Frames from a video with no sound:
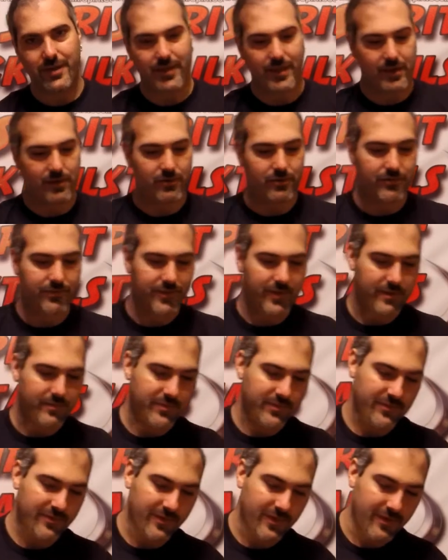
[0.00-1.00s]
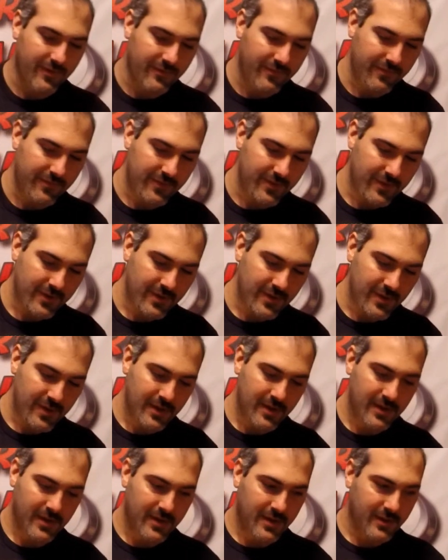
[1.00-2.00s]
that layering effect in itself.
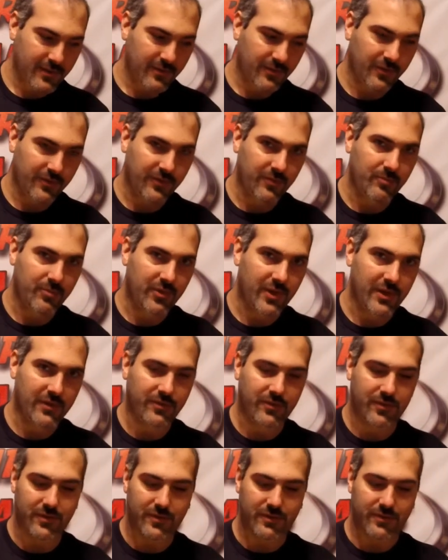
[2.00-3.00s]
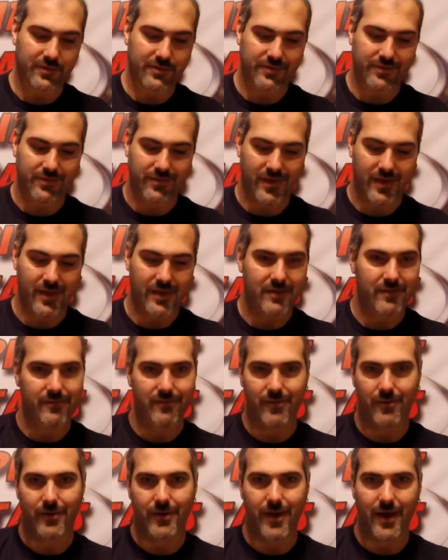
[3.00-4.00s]
As long as it blends good, because this is not
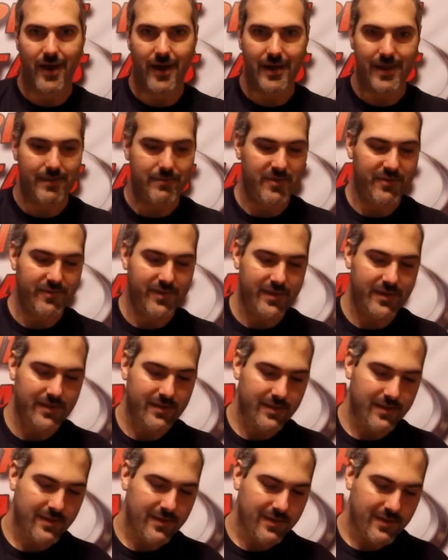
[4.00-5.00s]
very high A B V.